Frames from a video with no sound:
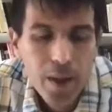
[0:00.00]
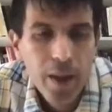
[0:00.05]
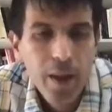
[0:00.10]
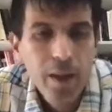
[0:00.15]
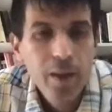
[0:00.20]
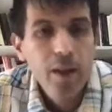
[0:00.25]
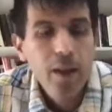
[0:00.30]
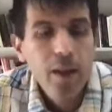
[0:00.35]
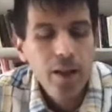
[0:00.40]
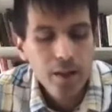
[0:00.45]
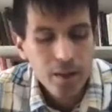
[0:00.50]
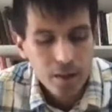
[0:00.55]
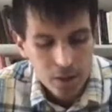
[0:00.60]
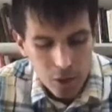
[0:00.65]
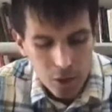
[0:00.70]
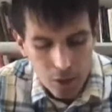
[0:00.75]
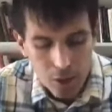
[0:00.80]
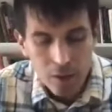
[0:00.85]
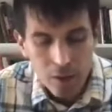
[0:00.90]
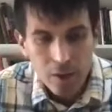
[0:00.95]
In
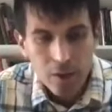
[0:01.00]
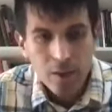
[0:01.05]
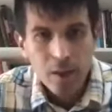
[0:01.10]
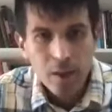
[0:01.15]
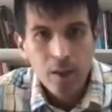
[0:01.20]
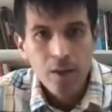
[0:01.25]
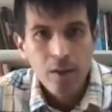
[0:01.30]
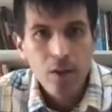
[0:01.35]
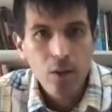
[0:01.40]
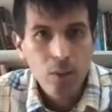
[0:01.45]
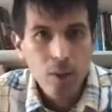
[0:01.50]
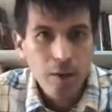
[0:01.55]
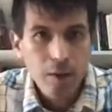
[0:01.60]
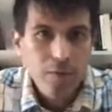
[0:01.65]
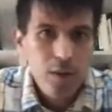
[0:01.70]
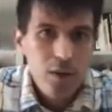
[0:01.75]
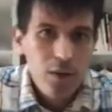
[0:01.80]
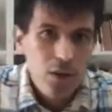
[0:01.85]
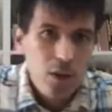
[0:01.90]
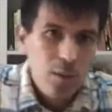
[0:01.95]
turn, the
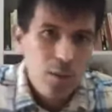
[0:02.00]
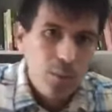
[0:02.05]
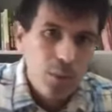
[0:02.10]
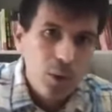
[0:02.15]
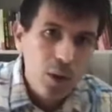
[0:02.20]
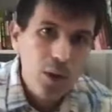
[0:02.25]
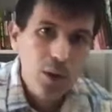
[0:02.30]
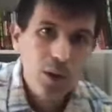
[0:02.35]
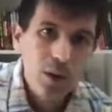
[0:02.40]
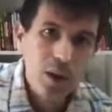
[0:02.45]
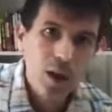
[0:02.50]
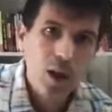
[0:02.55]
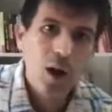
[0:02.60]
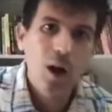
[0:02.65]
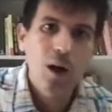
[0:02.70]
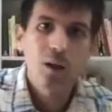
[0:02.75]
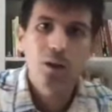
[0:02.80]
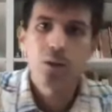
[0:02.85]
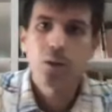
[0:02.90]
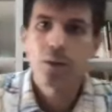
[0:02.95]
Refugee
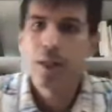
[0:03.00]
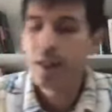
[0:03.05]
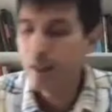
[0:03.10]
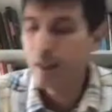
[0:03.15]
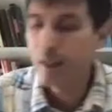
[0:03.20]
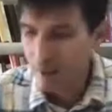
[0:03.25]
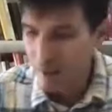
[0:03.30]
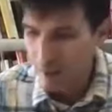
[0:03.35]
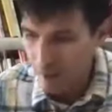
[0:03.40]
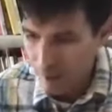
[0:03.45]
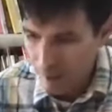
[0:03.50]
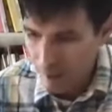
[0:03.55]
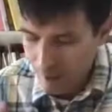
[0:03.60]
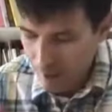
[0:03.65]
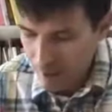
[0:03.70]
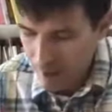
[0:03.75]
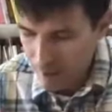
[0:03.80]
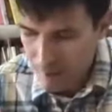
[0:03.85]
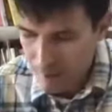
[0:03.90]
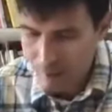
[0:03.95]
Protocol, created in
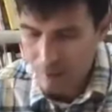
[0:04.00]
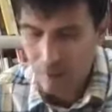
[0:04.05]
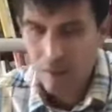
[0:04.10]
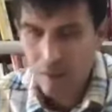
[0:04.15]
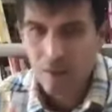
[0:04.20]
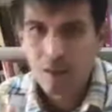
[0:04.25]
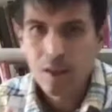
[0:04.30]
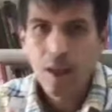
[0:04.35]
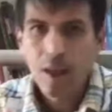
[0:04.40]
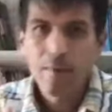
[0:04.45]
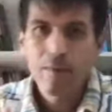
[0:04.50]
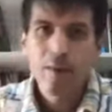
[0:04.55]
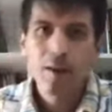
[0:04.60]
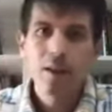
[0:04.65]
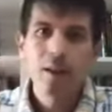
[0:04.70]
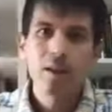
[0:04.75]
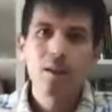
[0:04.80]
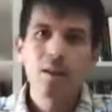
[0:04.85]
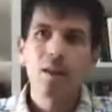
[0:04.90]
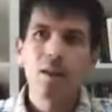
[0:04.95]

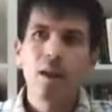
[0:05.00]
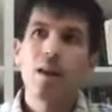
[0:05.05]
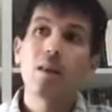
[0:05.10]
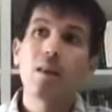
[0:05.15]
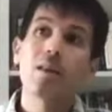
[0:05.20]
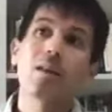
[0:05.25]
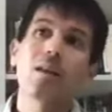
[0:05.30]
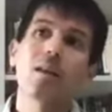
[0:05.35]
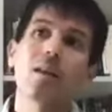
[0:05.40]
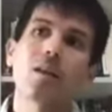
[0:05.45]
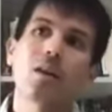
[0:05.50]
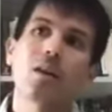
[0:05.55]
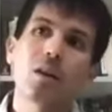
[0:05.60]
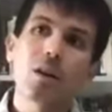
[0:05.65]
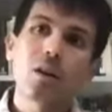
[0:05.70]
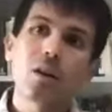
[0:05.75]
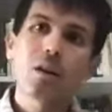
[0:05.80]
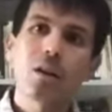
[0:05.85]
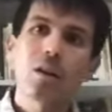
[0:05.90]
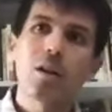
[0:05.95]
1967, and the
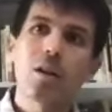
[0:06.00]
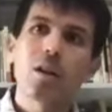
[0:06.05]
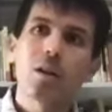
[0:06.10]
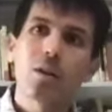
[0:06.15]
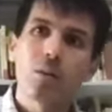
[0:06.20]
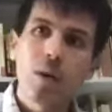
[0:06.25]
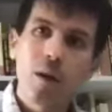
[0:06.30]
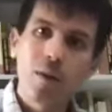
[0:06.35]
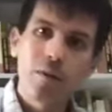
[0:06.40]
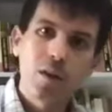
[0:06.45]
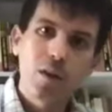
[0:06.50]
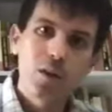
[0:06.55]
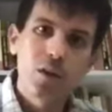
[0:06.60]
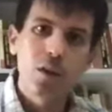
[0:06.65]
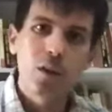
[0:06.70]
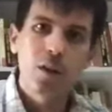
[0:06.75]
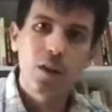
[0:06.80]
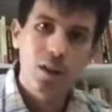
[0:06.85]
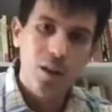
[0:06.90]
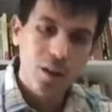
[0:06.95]
earlier
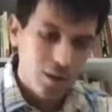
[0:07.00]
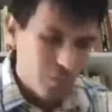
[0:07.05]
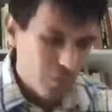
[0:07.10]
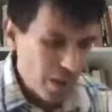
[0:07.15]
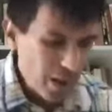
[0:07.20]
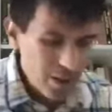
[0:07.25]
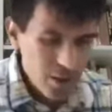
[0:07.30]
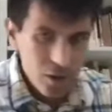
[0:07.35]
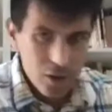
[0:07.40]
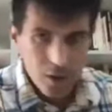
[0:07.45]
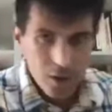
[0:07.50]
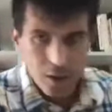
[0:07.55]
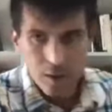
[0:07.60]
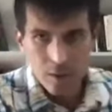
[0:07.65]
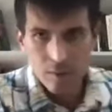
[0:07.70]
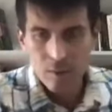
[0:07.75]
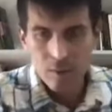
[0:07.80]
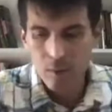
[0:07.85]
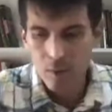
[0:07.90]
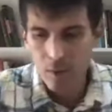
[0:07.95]
Refugee
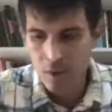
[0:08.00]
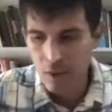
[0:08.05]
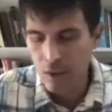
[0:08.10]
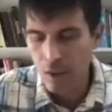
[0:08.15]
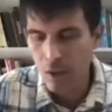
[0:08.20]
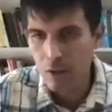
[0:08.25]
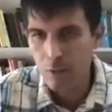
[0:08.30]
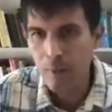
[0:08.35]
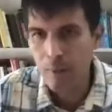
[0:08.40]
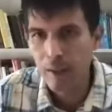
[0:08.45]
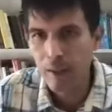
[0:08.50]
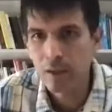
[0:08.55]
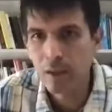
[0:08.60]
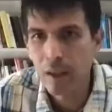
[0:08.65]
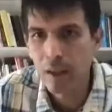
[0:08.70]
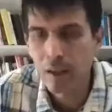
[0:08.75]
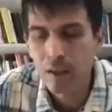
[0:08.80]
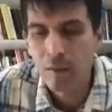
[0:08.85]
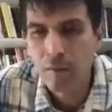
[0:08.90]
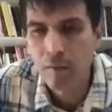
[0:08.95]
Convention, which goes back to
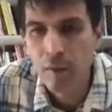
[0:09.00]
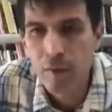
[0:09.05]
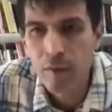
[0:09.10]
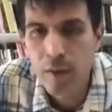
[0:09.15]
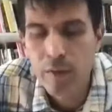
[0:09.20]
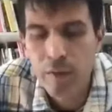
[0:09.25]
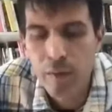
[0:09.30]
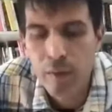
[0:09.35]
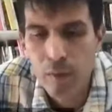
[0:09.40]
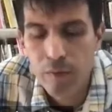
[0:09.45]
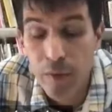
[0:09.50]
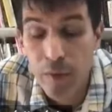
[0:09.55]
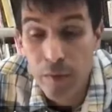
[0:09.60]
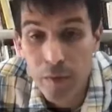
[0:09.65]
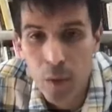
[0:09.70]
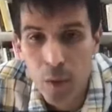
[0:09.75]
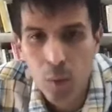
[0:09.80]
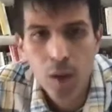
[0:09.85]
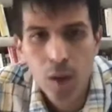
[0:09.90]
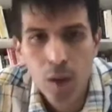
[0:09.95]

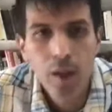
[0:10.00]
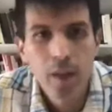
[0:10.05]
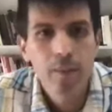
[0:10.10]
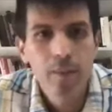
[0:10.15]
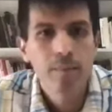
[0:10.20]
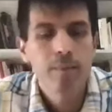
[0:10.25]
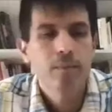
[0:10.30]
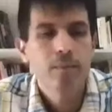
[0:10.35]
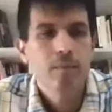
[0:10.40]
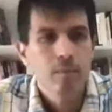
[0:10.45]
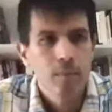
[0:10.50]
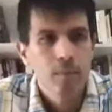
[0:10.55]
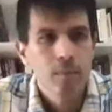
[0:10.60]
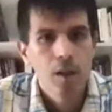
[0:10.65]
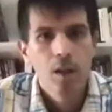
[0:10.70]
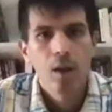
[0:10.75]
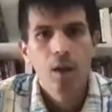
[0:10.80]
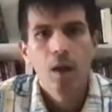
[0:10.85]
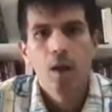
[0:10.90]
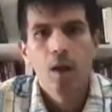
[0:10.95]
1951,
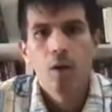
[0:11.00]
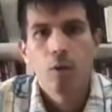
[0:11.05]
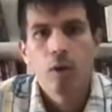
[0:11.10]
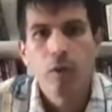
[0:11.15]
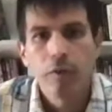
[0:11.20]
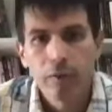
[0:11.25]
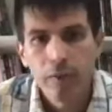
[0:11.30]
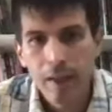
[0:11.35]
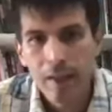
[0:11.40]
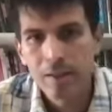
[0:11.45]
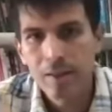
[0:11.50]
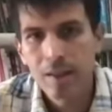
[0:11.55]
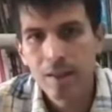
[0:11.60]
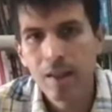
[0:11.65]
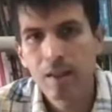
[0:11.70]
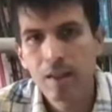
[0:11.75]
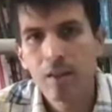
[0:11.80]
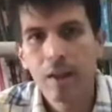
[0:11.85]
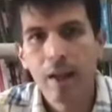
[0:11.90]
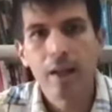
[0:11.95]
reflects the
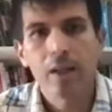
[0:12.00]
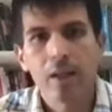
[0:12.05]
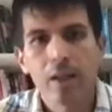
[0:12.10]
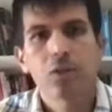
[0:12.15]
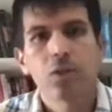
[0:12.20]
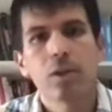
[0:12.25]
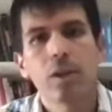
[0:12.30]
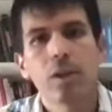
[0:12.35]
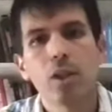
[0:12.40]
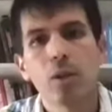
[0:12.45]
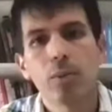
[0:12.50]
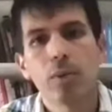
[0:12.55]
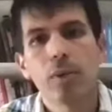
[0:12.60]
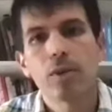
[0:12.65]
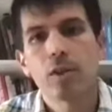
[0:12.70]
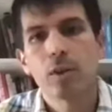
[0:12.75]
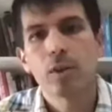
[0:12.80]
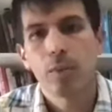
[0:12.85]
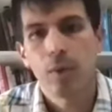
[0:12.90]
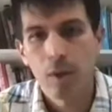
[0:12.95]
international legal
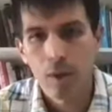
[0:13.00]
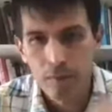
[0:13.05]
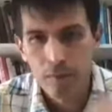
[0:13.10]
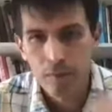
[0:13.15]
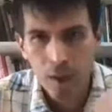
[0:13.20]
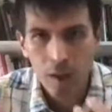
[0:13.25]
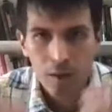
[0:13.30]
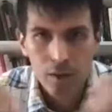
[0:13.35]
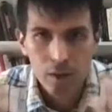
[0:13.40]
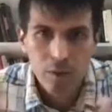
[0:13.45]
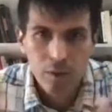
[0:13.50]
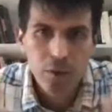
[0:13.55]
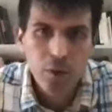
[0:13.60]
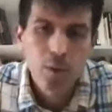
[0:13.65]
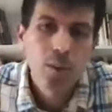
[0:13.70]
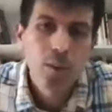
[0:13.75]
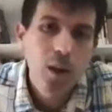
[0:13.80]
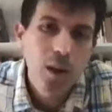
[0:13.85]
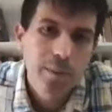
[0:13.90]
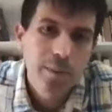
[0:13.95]
principle of
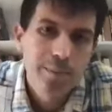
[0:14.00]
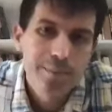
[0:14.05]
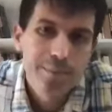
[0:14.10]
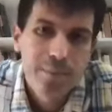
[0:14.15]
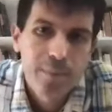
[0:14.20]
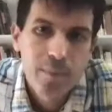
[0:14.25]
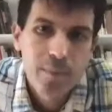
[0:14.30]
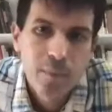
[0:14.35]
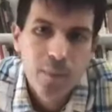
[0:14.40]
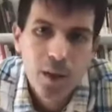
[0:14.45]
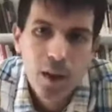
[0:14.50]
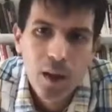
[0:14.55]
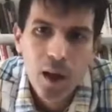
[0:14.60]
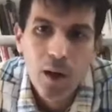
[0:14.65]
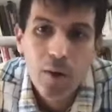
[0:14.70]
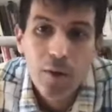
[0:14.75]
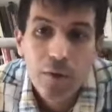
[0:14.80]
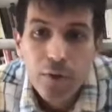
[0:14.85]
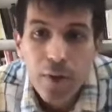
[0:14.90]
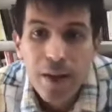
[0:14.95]
non-refoulement, a
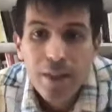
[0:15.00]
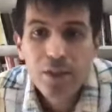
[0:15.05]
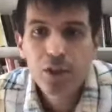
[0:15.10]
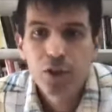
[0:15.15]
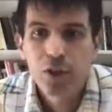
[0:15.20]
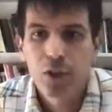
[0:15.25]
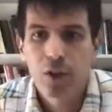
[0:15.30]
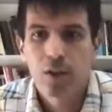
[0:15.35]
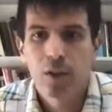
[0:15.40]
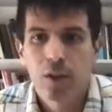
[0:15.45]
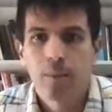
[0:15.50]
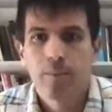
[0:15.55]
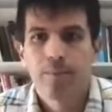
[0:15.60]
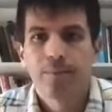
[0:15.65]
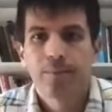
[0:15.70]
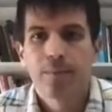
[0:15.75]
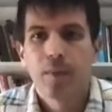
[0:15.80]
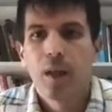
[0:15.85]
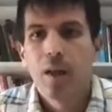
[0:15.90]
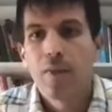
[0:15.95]
French term
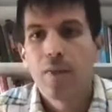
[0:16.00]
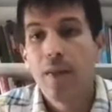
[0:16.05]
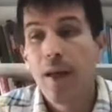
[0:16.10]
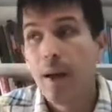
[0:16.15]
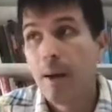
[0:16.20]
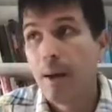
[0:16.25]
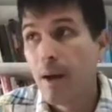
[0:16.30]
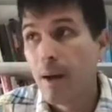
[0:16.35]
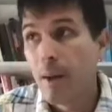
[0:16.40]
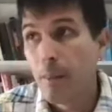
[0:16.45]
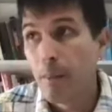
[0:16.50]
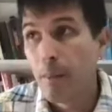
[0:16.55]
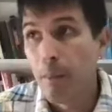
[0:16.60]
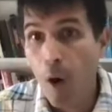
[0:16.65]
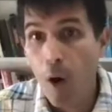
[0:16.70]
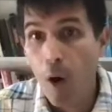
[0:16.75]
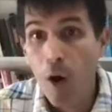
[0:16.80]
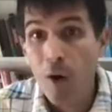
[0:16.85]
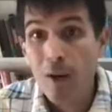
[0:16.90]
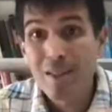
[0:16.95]
that
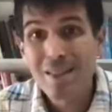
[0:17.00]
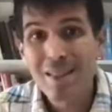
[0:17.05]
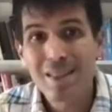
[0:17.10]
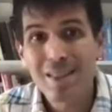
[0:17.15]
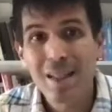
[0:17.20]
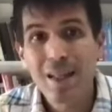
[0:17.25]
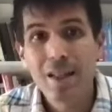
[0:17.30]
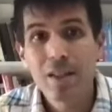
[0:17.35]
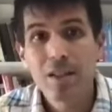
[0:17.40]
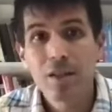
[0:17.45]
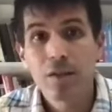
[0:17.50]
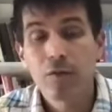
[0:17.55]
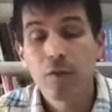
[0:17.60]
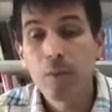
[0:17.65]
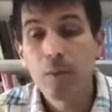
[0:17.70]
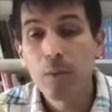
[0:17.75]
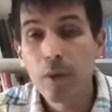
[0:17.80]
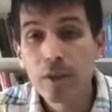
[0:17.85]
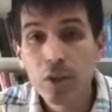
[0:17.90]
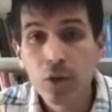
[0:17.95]
bars states
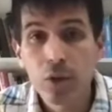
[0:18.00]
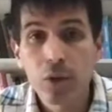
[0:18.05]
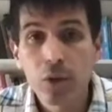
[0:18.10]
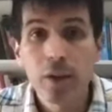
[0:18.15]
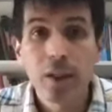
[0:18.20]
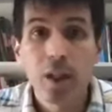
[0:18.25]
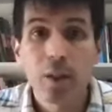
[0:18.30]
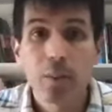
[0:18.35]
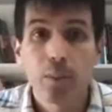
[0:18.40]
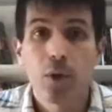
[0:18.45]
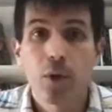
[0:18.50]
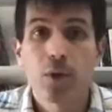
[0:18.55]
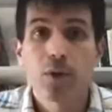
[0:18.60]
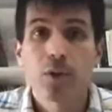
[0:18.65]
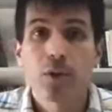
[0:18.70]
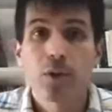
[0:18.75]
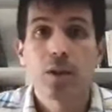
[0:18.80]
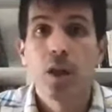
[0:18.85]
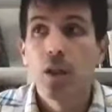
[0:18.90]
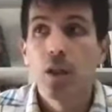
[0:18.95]
from returning a
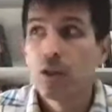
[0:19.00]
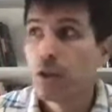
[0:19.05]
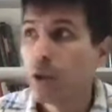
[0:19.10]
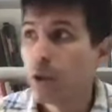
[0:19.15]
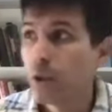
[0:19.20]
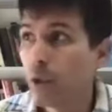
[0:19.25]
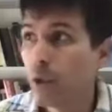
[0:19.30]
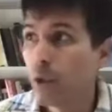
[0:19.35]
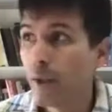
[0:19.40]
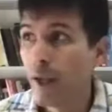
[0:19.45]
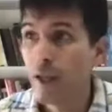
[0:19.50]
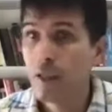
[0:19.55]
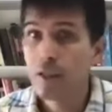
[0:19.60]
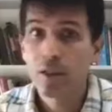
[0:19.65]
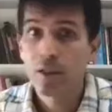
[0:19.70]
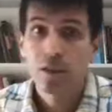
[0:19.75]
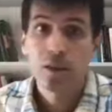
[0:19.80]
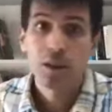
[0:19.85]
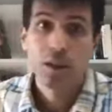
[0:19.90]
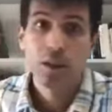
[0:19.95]
person to a
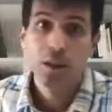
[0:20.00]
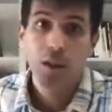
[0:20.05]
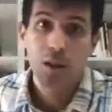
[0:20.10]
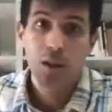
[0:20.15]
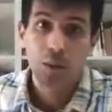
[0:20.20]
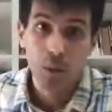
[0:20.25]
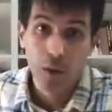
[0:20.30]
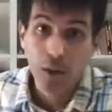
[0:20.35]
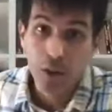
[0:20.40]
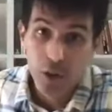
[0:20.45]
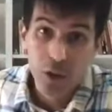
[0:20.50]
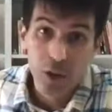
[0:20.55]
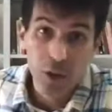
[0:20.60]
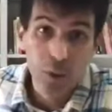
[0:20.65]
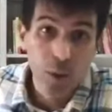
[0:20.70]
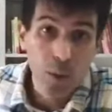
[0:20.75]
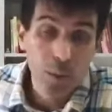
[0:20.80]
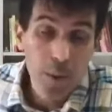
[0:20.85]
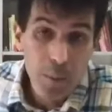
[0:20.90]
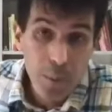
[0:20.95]
location where she
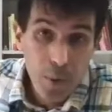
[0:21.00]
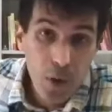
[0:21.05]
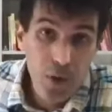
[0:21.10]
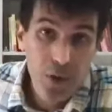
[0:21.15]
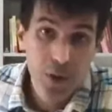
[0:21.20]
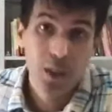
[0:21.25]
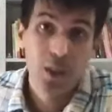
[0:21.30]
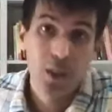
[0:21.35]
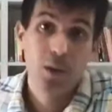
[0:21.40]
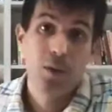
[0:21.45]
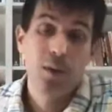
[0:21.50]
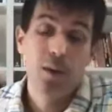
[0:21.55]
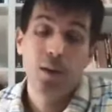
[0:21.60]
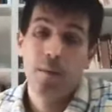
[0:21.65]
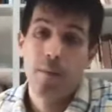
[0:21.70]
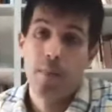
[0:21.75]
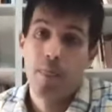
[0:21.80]
will be persecuted.